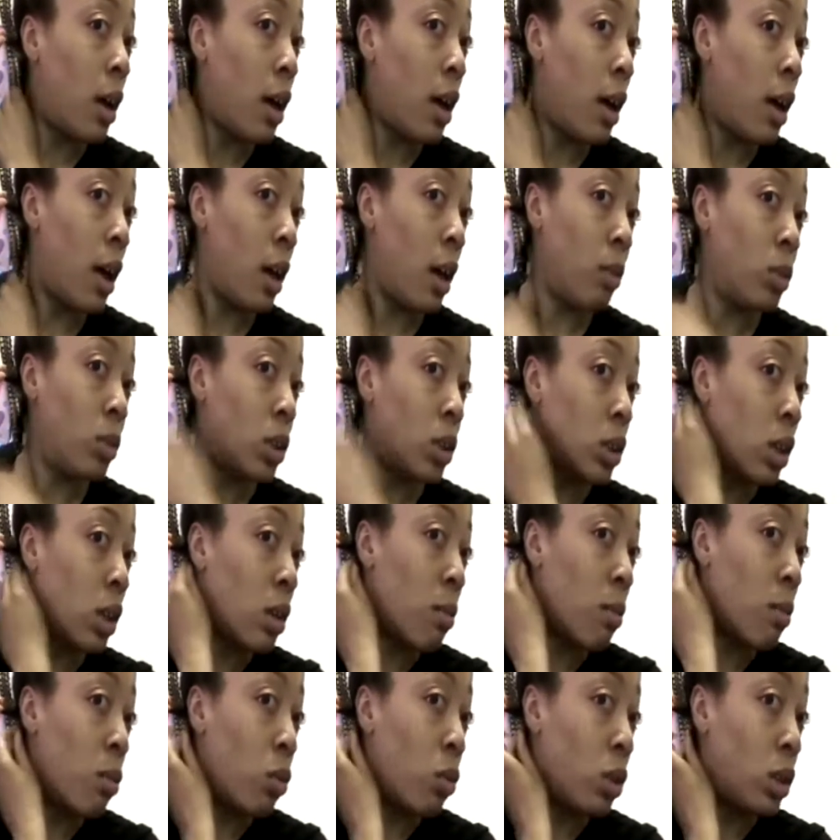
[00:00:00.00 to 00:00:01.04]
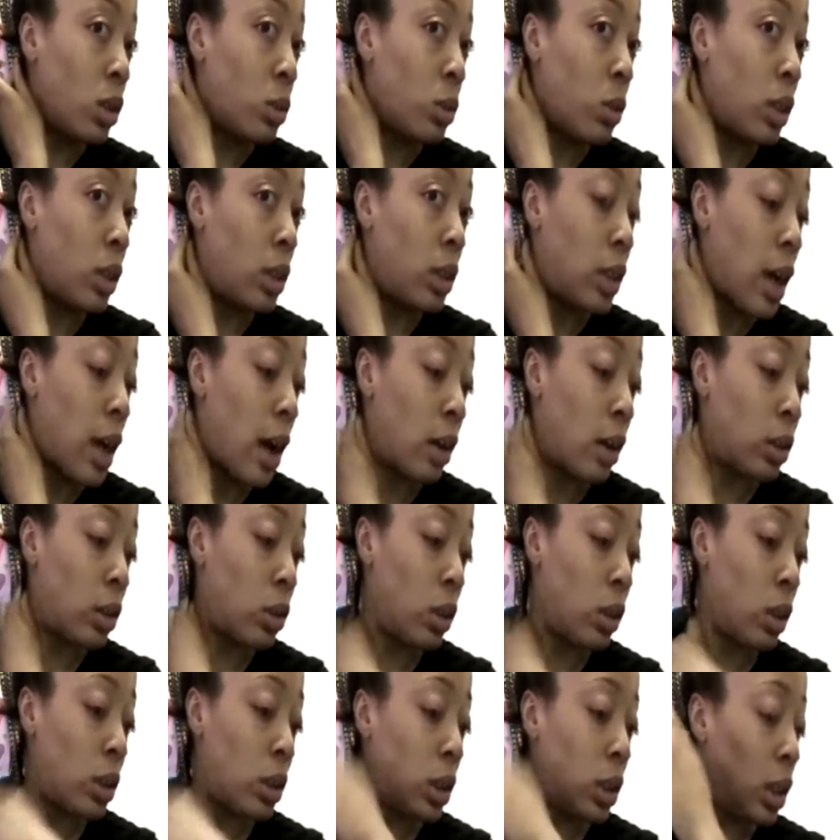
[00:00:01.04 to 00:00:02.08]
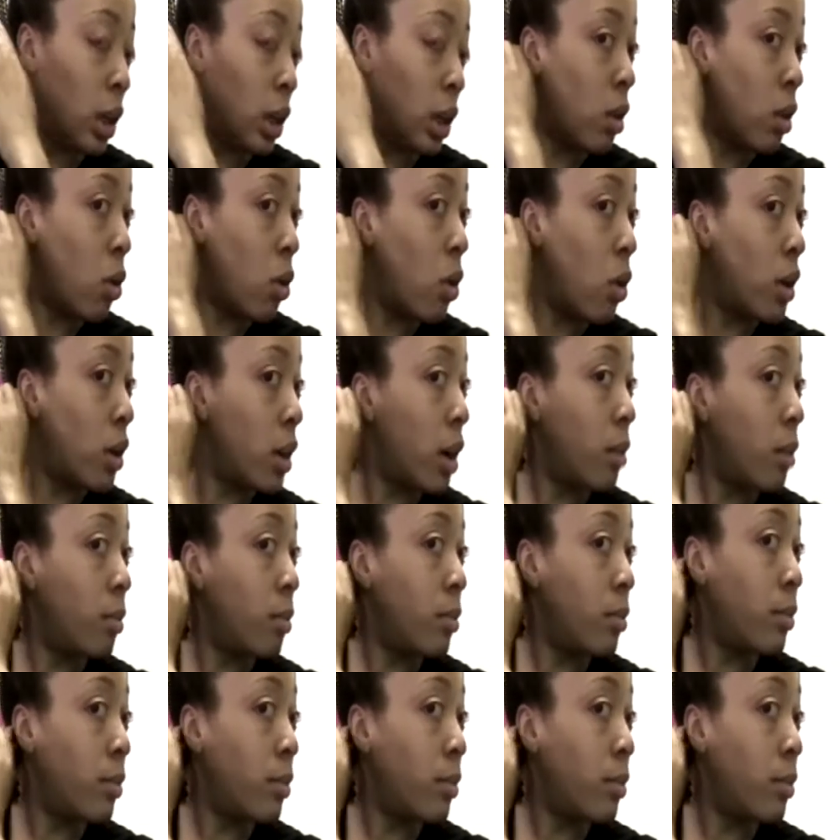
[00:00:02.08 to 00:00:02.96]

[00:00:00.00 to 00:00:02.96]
And I'm just going to move this one down so it doesn't get caught up.